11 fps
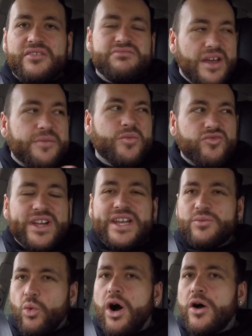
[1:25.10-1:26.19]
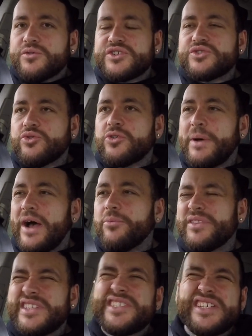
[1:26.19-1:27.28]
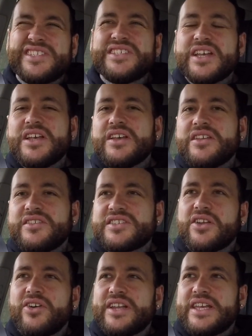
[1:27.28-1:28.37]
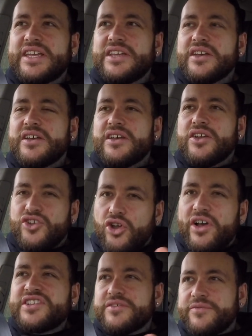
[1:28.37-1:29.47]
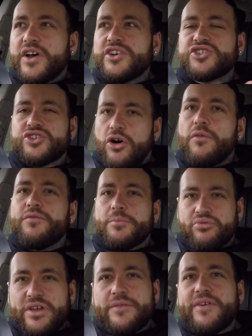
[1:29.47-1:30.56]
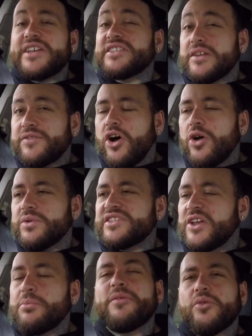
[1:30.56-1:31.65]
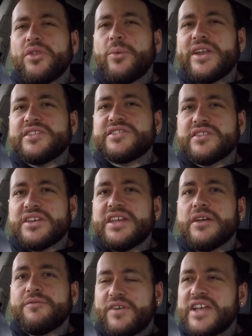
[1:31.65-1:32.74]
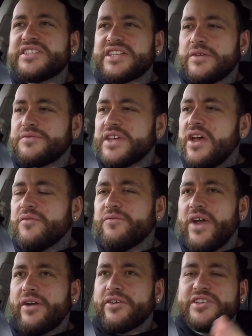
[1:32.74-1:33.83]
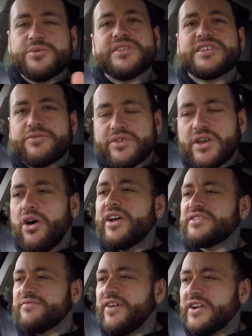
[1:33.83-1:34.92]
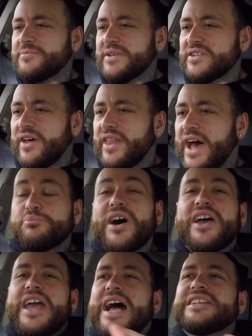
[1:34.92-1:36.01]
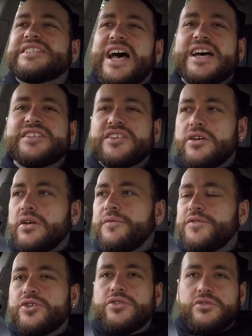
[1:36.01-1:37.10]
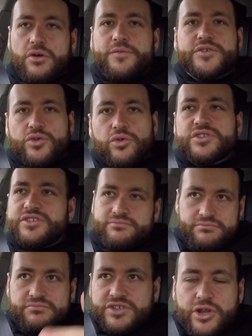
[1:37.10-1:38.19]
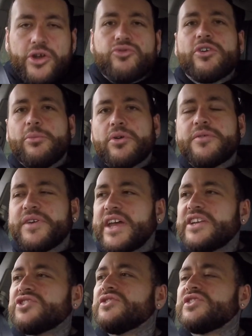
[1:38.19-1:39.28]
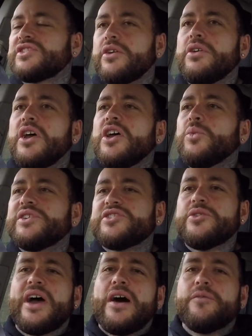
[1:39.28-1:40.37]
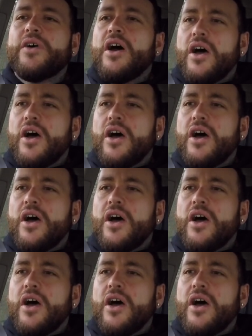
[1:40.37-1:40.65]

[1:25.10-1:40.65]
nothing really wild to talk about, but this is the slightly nicer version of the pre-facelift, I would say, before they went into the facelift variants with the different lights and various bits like that. But it has had a few, of course, you know, grille modifications. So we do have a